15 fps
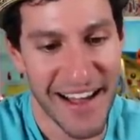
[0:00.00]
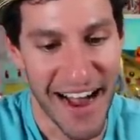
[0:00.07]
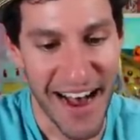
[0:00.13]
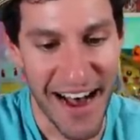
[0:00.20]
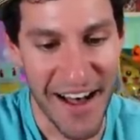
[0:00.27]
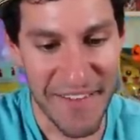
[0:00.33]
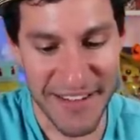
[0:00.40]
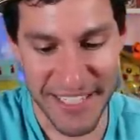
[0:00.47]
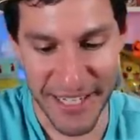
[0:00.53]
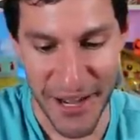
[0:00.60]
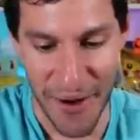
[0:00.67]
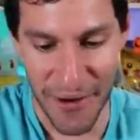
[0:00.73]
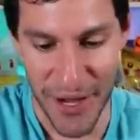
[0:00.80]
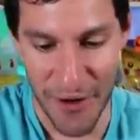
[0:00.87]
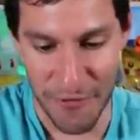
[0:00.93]
Oh, there's a
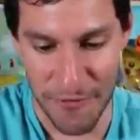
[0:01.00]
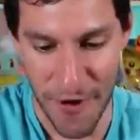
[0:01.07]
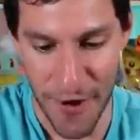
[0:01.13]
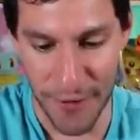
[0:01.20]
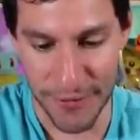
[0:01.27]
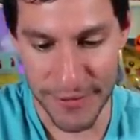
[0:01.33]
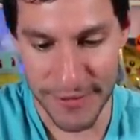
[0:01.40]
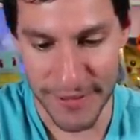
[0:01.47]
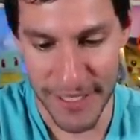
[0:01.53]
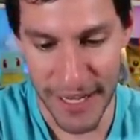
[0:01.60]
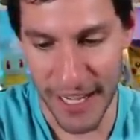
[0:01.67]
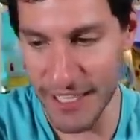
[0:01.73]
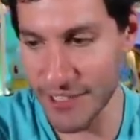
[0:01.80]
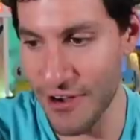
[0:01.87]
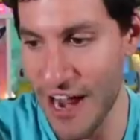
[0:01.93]
Go-Goat phone,
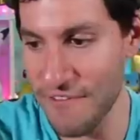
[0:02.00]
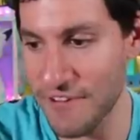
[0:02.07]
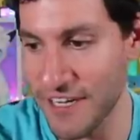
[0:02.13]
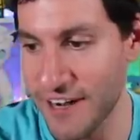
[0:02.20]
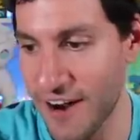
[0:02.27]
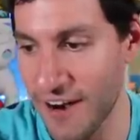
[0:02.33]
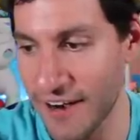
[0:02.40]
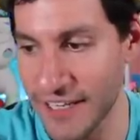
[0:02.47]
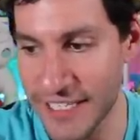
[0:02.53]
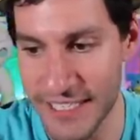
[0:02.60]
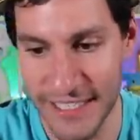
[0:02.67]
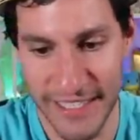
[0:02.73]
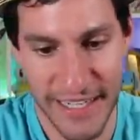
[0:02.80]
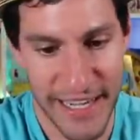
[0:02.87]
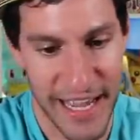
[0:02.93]
holographic card,
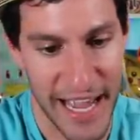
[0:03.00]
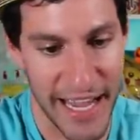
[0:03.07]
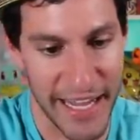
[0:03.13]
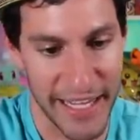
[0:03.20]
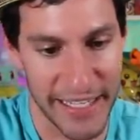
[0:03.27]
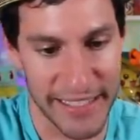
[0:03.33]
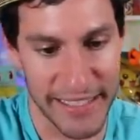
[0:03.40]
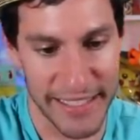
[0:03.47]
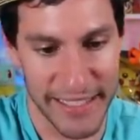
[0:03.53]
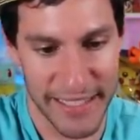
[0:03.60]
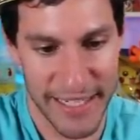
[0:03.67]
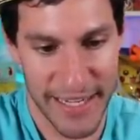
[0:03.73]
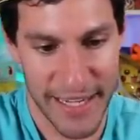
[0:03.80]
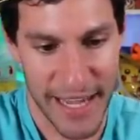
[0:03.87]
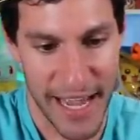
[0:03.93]
and
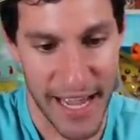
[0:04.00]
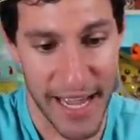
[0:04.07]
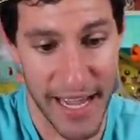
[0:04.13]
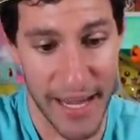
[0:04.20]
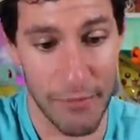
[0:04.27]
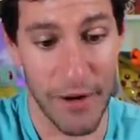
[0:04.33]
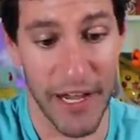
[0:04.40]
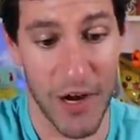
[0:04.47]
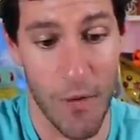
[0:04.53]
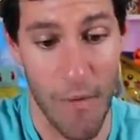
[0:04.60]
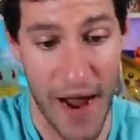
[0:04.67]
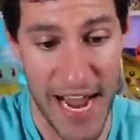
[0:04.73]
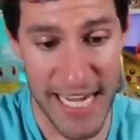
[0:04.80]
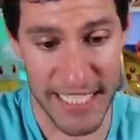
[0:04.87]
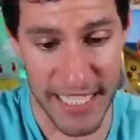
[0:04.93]
a
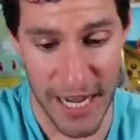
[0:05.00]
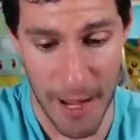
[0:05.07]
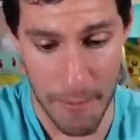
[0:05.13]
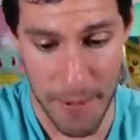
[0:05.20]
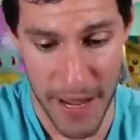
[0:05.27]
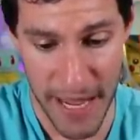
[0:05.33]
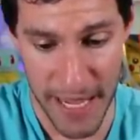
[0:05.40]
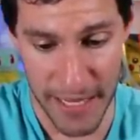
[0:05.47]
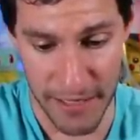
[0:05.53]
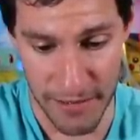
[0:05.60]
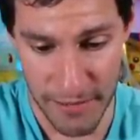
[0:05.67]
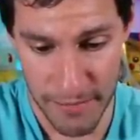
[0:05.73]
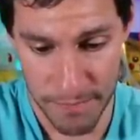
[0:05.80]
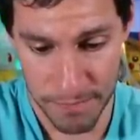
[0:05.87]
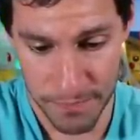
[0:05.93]
Rayquaza
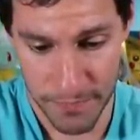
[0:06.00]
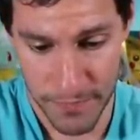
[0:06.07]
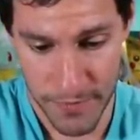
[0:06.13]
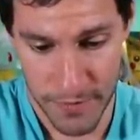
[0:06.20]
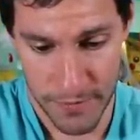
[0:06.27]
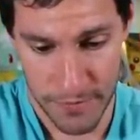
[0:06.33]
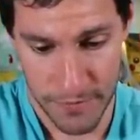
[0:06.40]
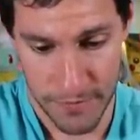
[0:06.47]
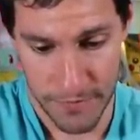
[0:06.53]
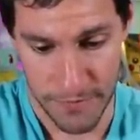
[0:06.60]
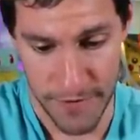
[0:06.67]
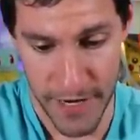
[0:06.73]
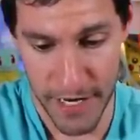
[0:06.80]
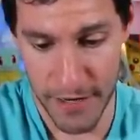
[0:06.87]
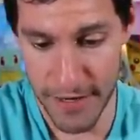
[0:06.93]
pin.
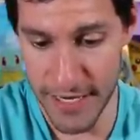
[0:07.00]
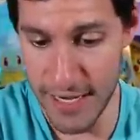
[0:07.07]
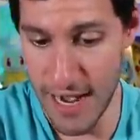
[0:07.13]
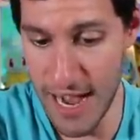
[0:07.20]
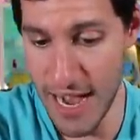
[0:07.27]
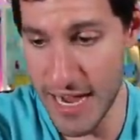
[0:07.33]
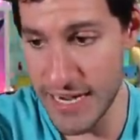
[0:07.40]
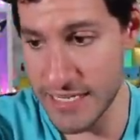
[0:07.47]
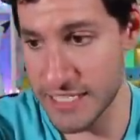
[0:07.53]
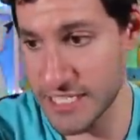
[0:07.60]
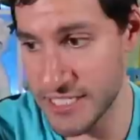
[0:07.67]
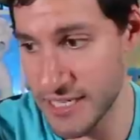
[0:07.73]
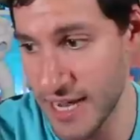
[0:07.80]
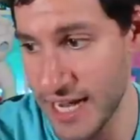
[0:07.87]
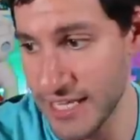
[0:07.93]
Very
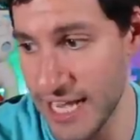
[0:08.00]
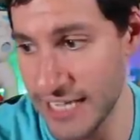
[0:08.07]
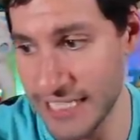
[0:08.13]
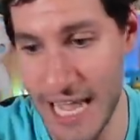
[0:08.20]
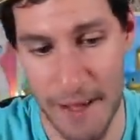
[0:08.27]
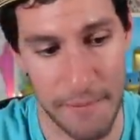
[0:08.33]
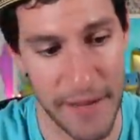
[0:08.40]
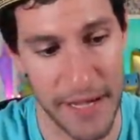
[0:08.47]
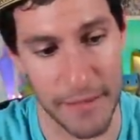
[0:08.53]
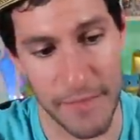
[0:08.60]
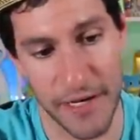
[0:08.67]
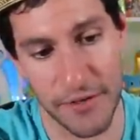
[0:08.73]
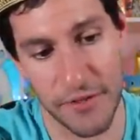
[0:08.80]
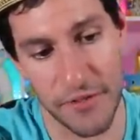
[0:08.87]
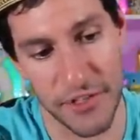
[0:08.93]
nice. I like that pin
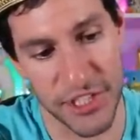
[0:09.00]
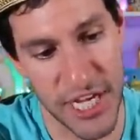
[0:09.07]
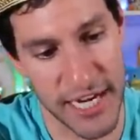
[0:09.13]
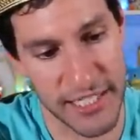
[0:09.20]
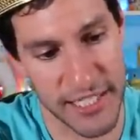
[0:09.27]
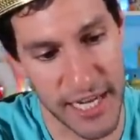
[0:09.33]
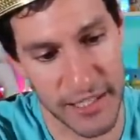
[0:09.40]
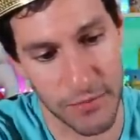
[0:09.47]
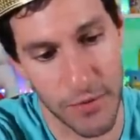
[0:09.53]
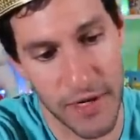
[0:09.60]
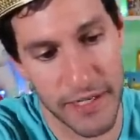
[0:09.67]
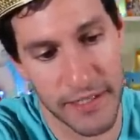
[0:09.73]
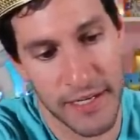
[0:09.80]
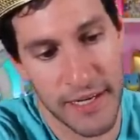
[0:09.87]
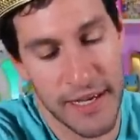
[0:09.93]
better than the Genesect
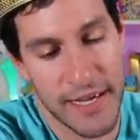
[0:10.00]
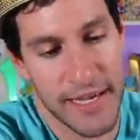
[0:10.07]
one.